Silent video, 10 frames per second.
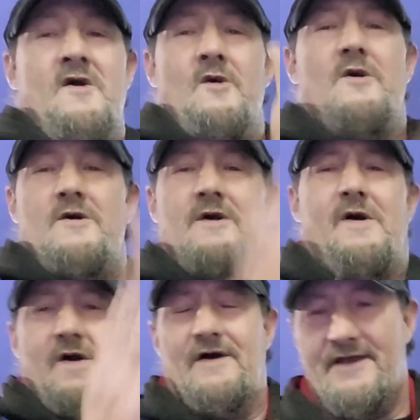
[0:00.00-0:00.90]

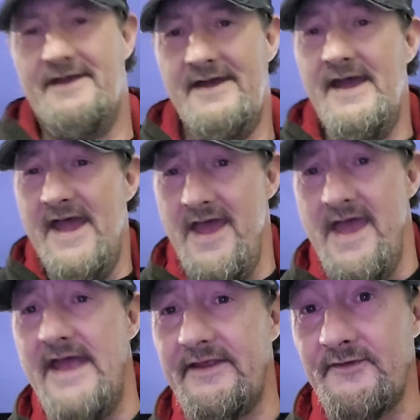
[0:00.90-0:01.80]
Oh,
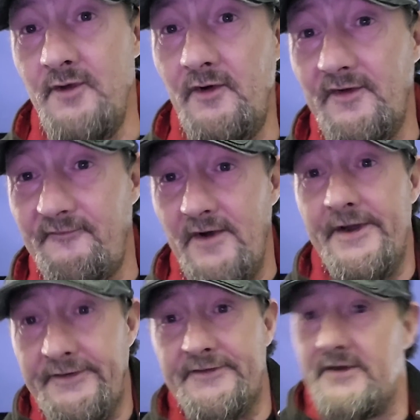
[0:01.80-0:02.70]
it's not as
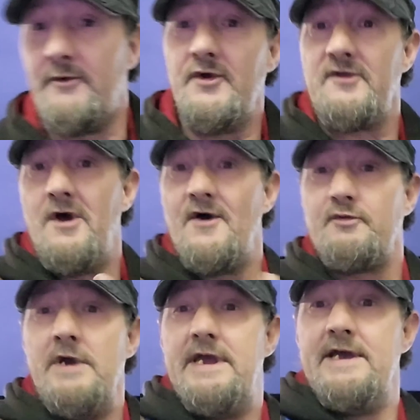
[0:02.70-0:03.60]
fresh as it was
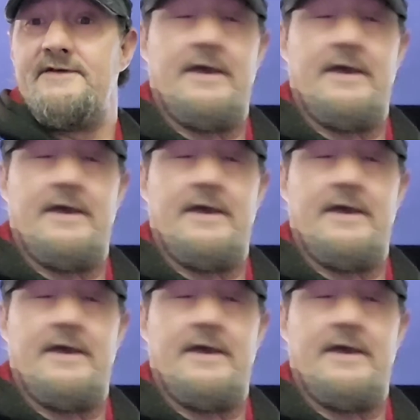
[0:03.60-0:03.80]
last week, is